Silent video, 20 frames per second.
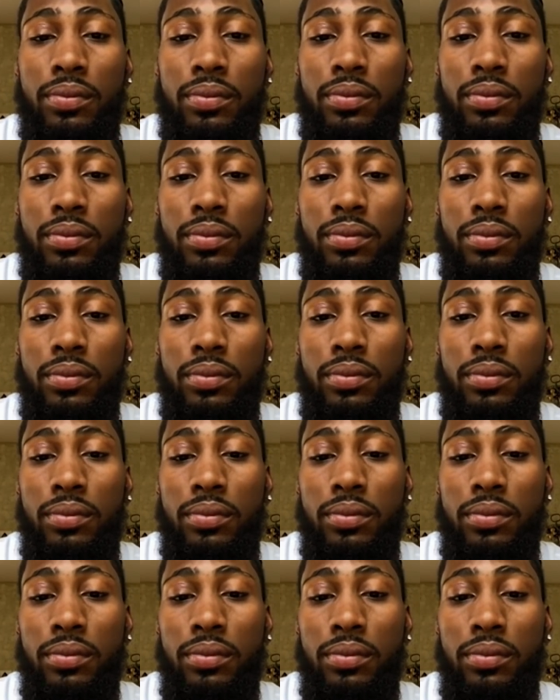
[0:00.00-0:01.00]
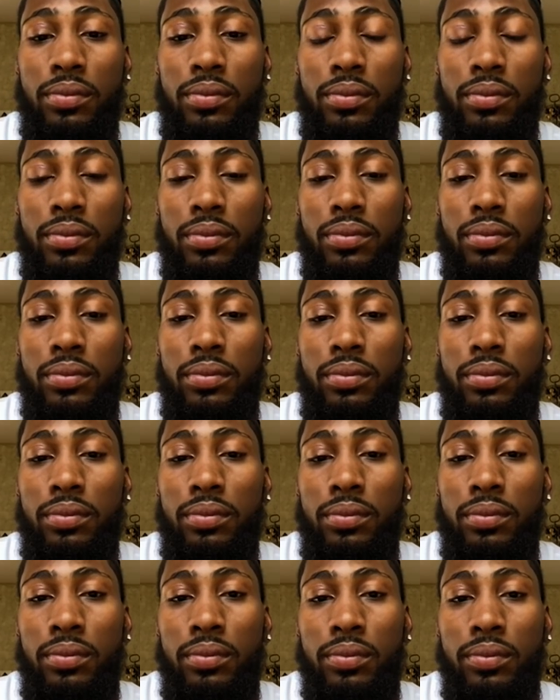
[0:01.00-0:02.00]
Hey Nate, first of all, uh, my
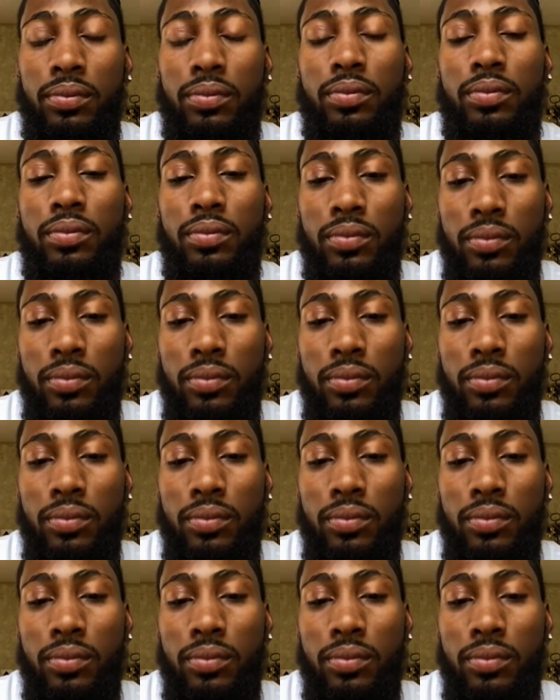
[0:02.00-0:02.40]
condolences on all the,